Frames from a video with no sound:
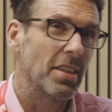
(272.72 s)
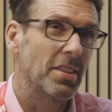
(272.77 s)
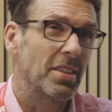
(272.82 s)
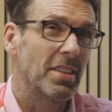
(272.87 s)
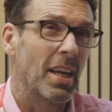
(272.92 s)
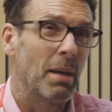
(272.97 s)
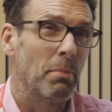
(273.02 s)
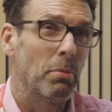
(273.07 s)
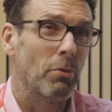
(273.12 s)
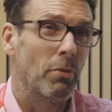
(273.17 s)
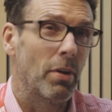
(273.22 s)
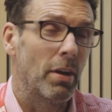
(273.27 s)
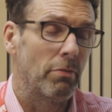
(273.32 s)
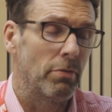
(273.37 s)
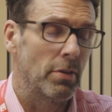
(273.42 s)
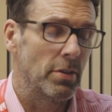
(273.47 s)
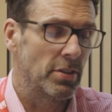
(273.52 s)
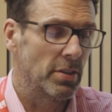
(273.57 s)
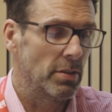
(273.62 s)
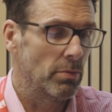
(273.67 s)
it's a type of
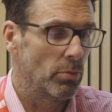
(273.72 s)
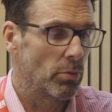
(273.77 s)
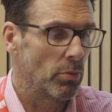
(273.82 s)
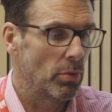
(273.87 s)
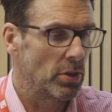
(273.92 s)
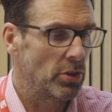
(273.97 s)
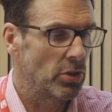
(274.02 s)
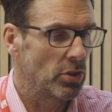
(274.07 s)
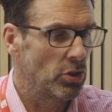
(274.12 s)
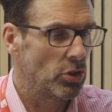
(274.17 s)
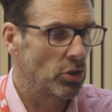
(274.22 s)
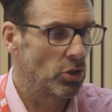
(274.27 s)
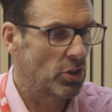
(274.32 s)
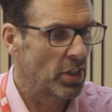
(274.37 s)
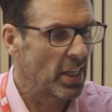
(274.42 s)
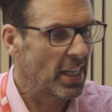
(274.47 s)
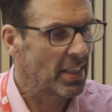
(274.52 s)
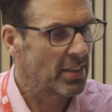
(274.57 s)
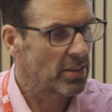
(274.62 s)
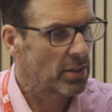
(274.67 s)
referencing which
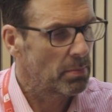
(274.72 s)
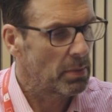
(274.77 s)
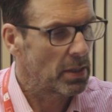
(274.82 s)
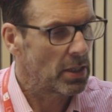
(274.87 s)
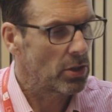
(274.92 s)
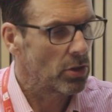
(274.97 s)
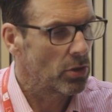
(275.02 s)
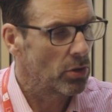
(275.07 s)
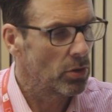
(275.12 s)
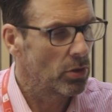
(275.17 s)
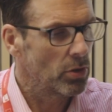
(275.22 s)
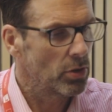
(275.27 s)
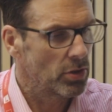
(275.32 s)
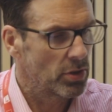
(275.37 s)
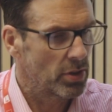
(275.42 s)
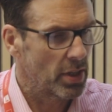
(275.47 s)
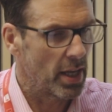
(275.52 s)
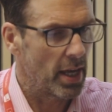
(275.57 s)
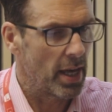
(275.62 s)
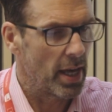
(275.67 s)
tends to be
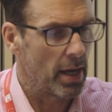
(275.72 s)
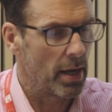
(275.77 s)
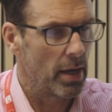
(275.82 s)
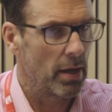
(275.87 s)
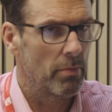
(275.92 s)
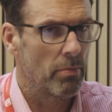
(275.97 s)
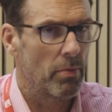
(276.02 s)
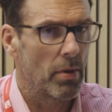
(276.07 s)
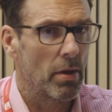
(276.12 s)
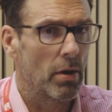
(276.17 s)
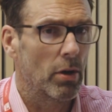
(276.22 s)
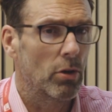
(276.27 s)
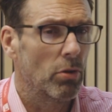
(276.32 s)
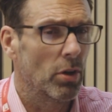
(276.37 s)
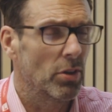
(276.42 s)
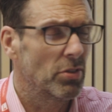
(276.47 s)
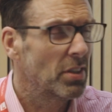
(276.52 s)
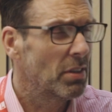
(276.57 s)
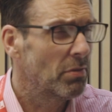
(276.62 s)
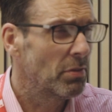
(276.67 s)
used
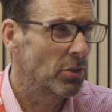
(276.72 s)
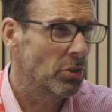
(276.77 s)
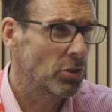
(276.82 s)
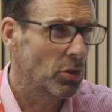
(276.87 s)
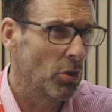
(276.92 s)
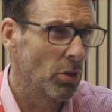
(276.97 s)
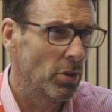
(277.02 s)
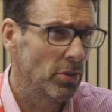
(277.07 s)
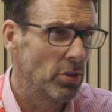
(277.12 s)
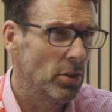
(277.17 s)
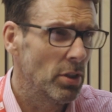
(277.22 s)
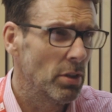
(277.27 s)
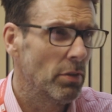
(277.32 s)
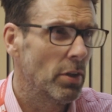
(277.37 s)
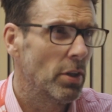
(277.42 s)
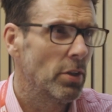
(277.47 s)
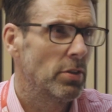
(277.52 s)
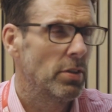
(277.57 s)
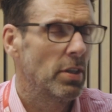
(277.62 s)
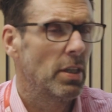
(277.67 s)
across different schools in
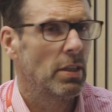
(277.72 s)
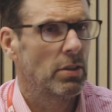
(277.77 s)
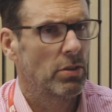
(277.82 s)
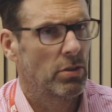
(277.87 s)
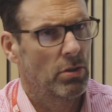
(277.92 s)
university.